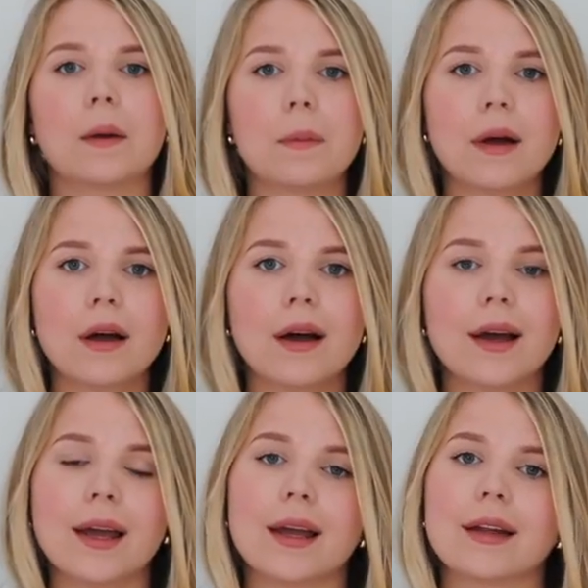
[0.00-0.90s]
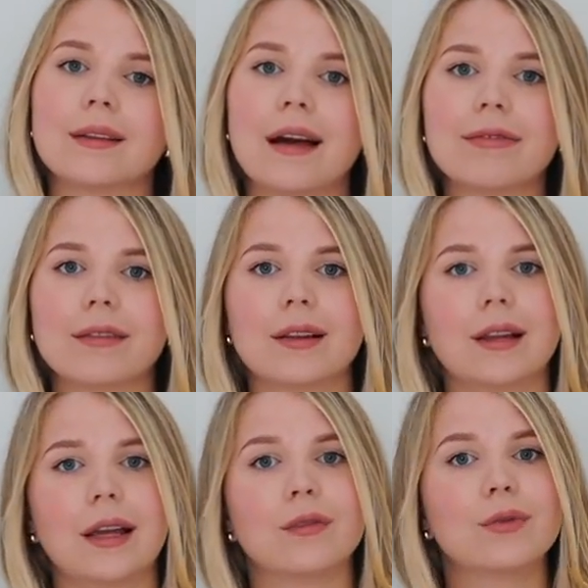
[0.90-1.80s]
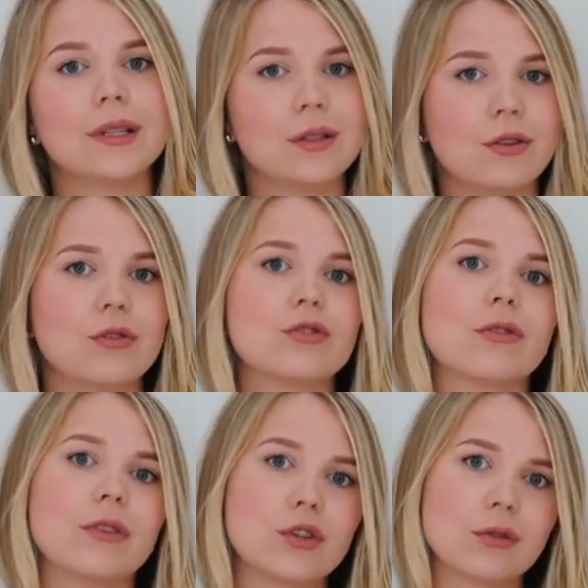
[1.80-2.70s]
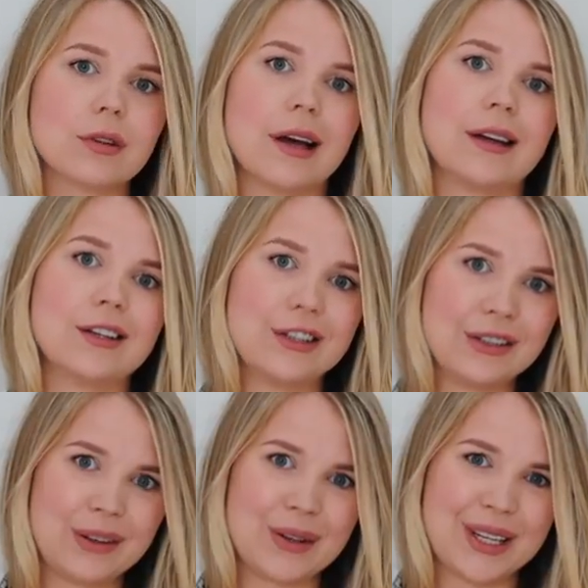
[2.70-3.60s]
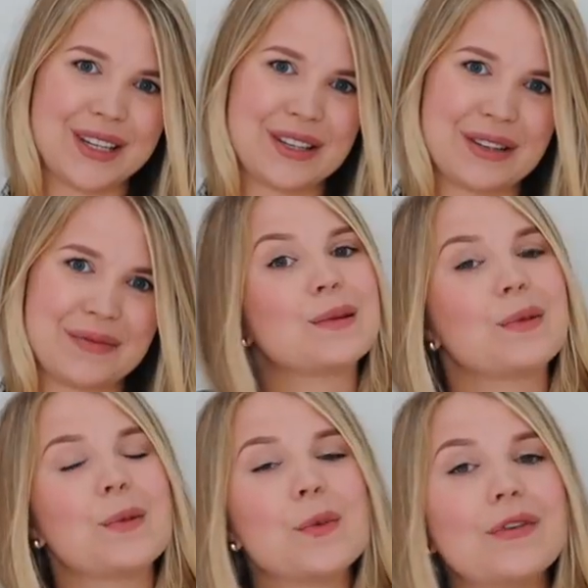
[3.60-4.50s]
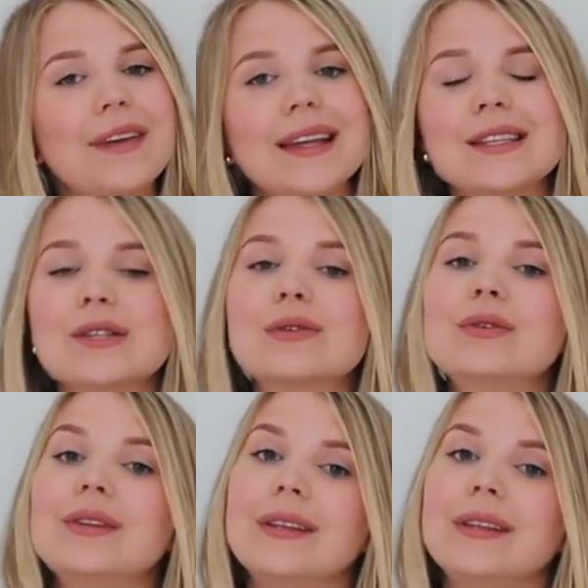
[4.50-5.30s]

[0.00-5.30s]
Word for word: up, it can definitely reduce visual clutter in your kitchen. We're moving to